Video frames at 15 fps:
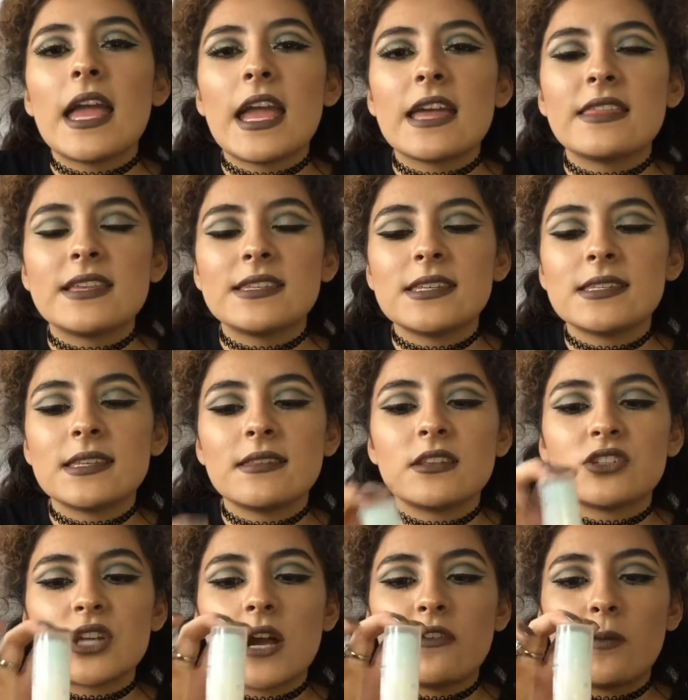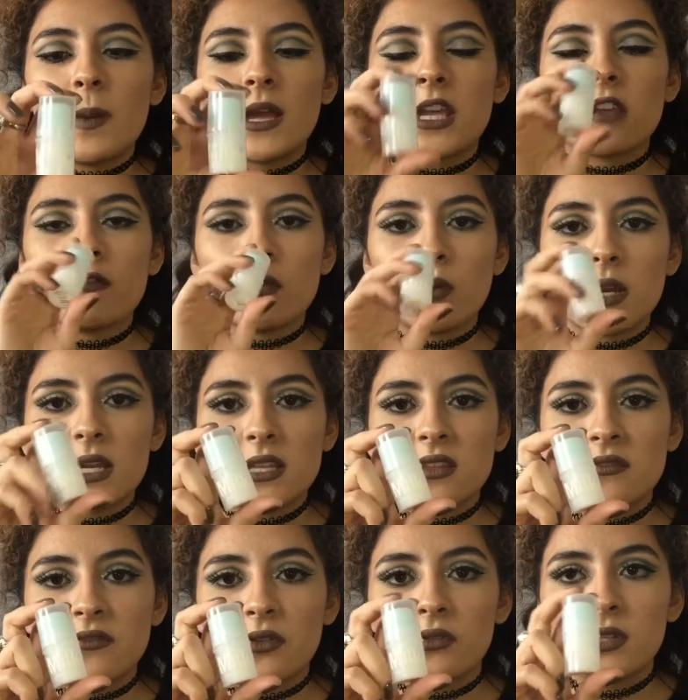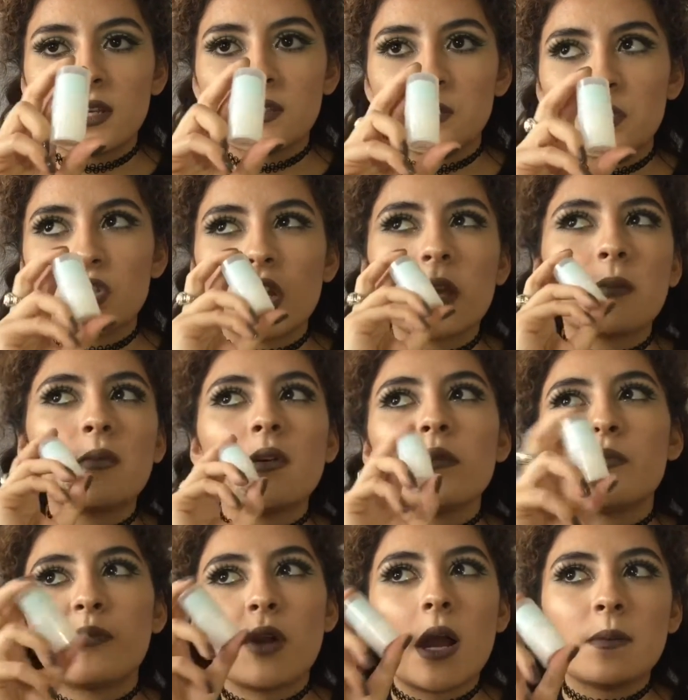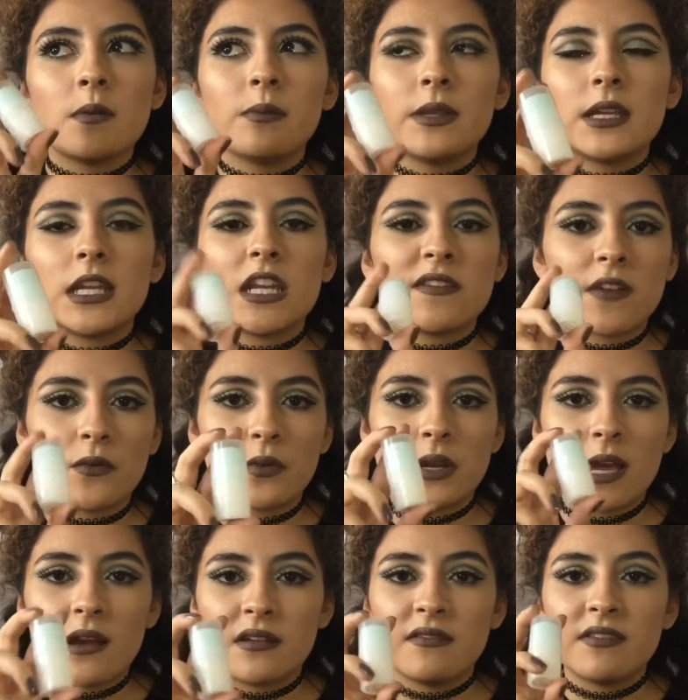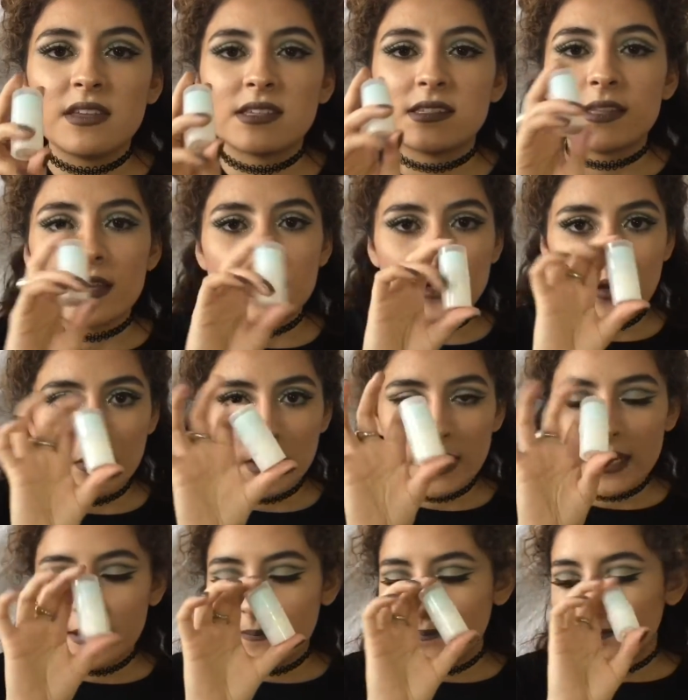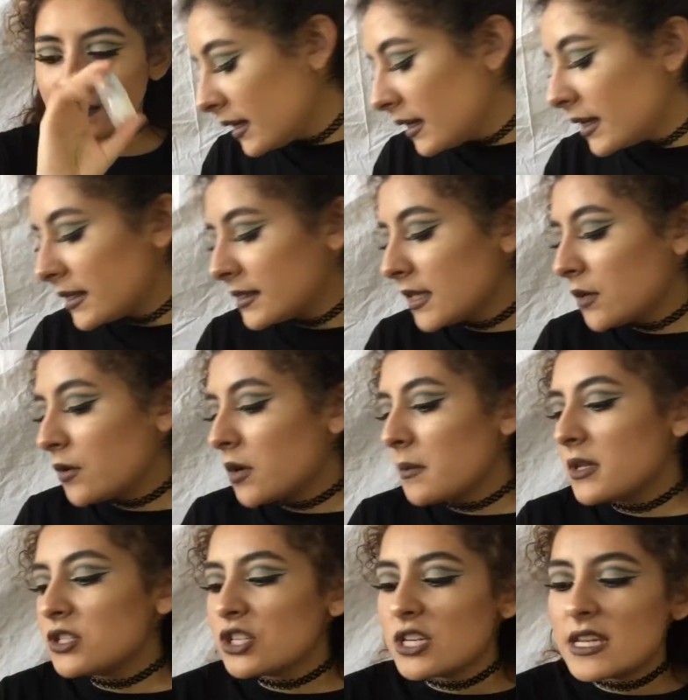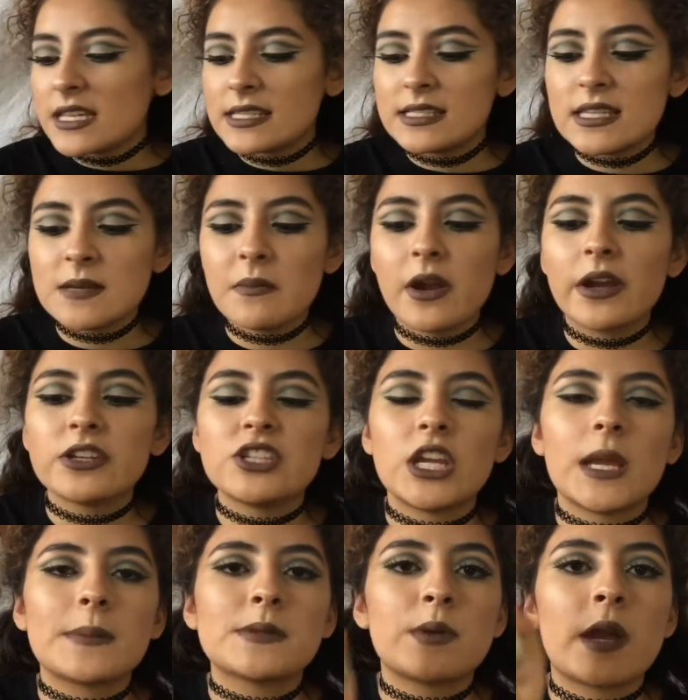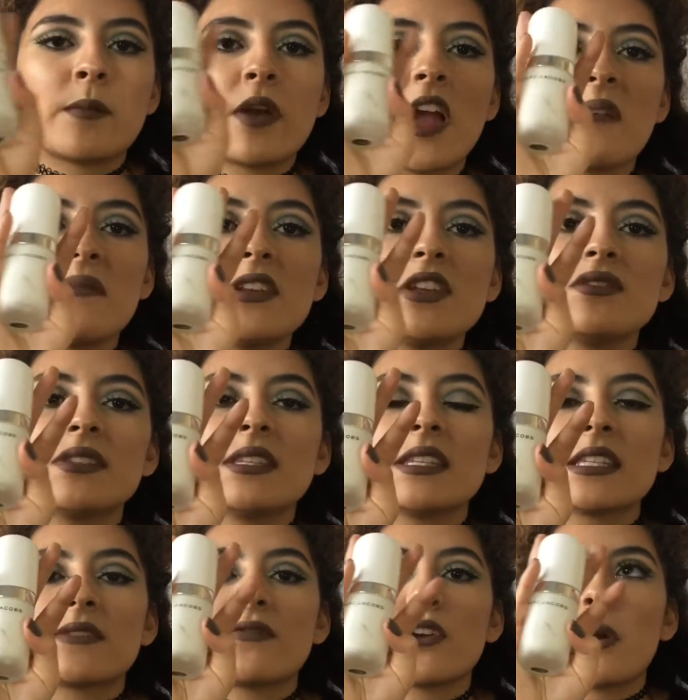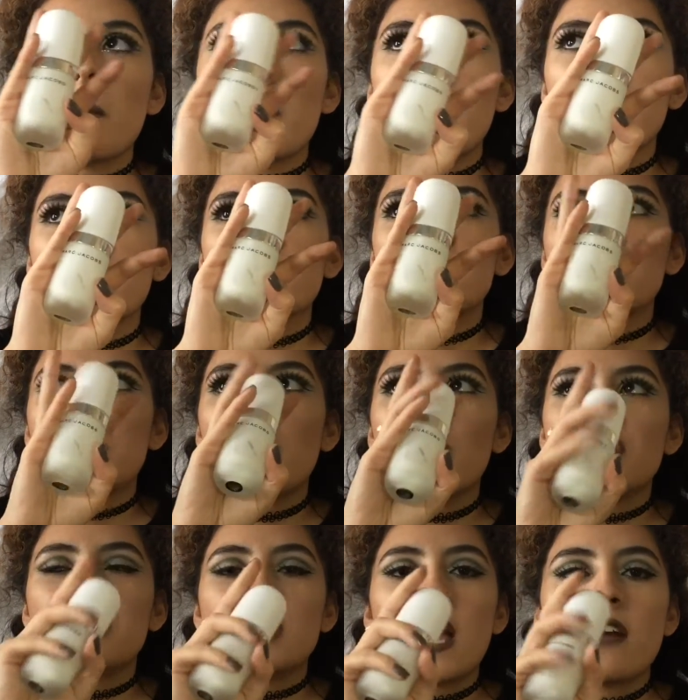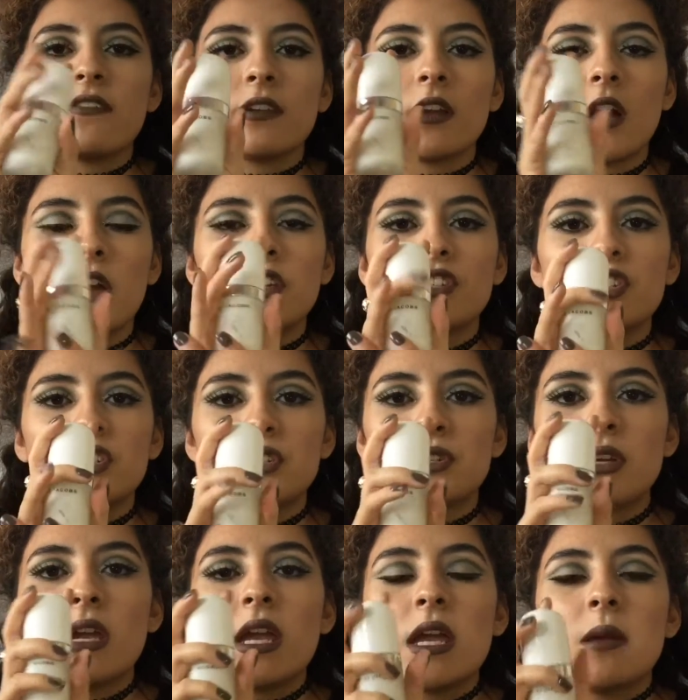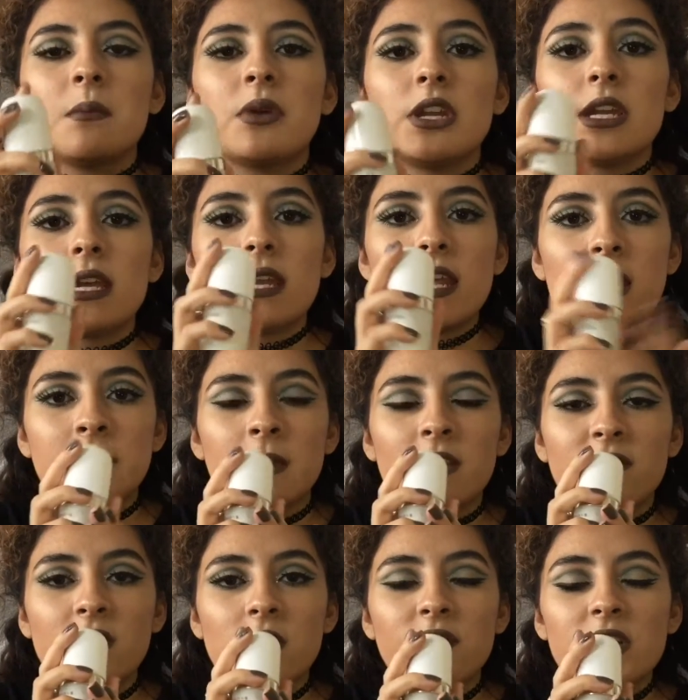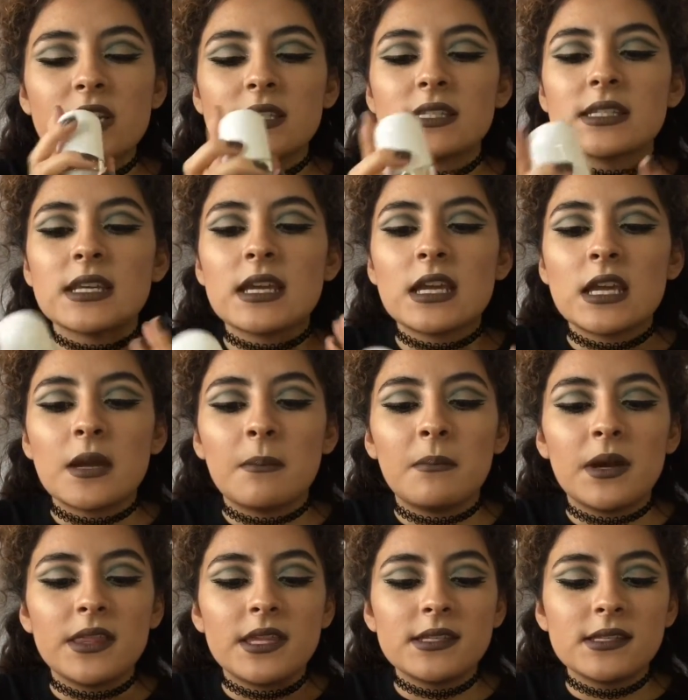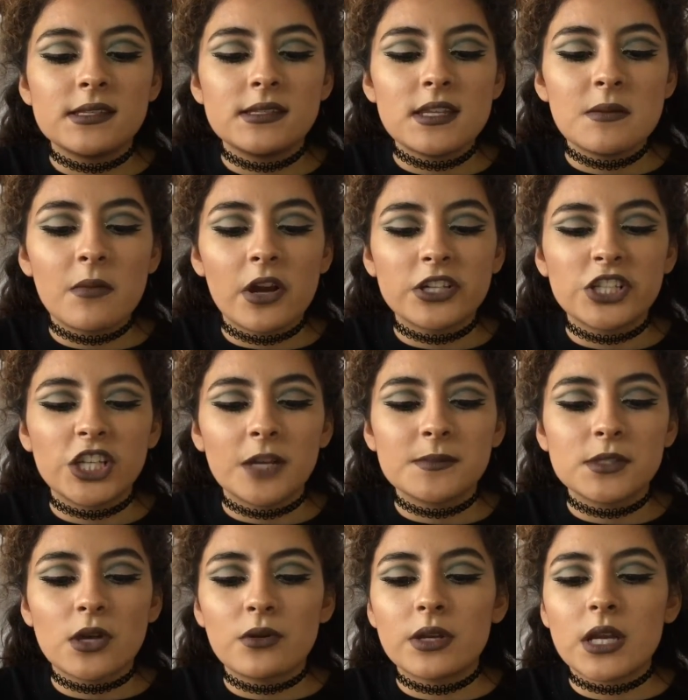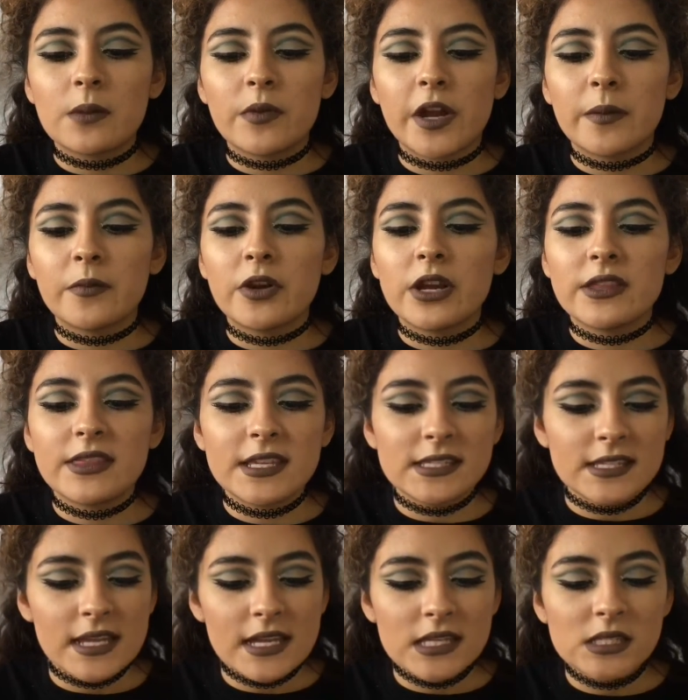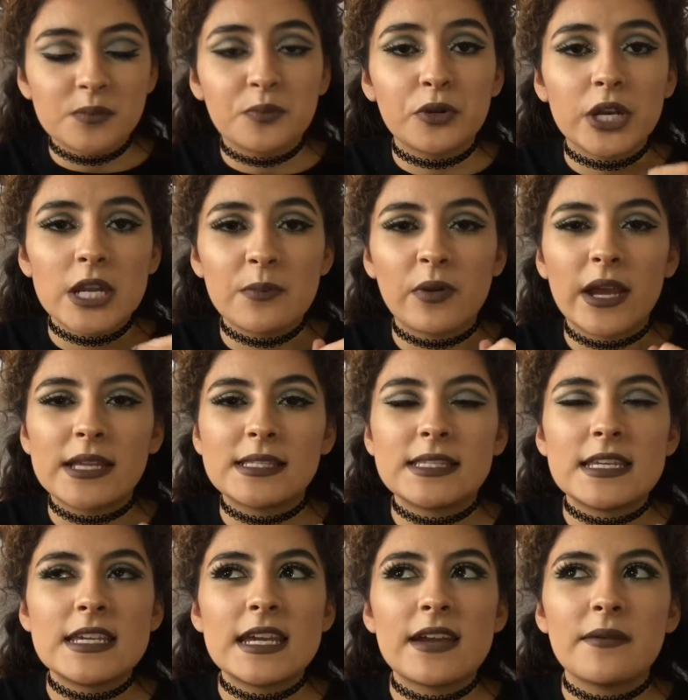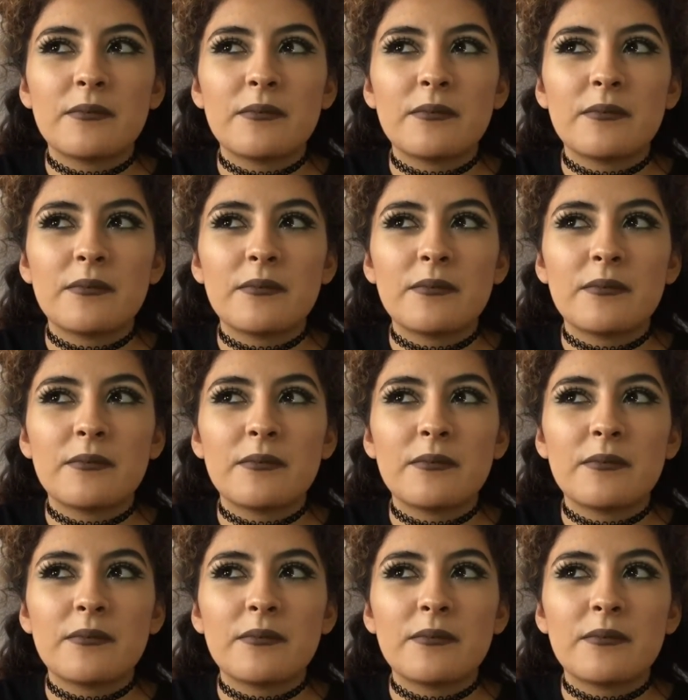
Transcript: And this is in the travel pack if you want to get the full size, which I will probably get. If I run out of this, then go get it. Next thing I want to mention is the Marc Jacobs primer. I've been using this for a month or so now. I just haven't gotten to putting it in my favorites. But this is the Marc Jacobs Coconut Primer. This is pretty pricey,